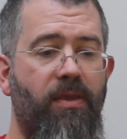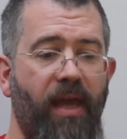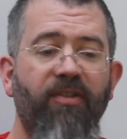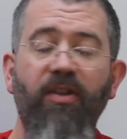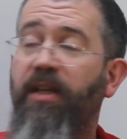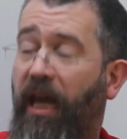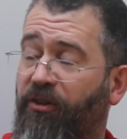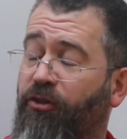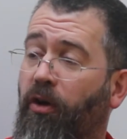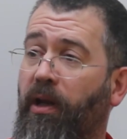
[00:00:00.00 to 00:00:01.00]
they said
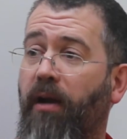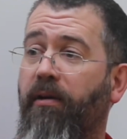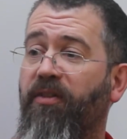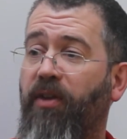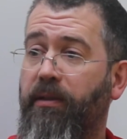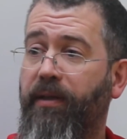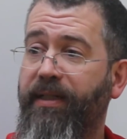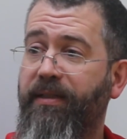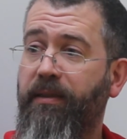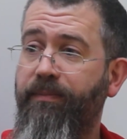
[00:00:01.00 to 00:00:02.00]
yes, join our
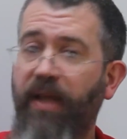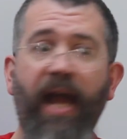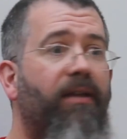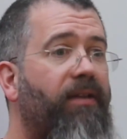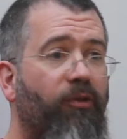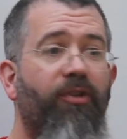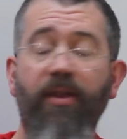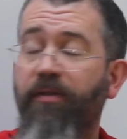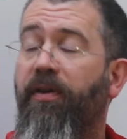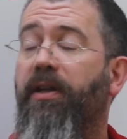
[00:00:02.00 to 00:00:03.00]
accelerator. And there was some
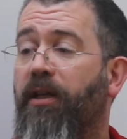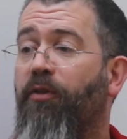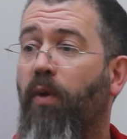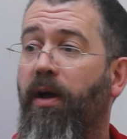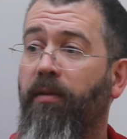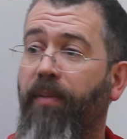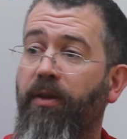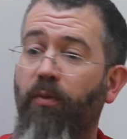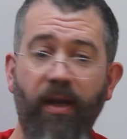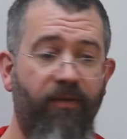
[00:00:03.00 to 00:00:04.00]
other funding as well, by
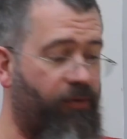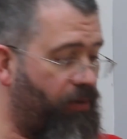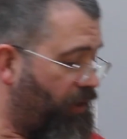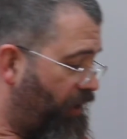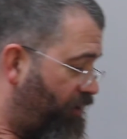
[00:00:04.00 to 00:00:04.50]
the way, for an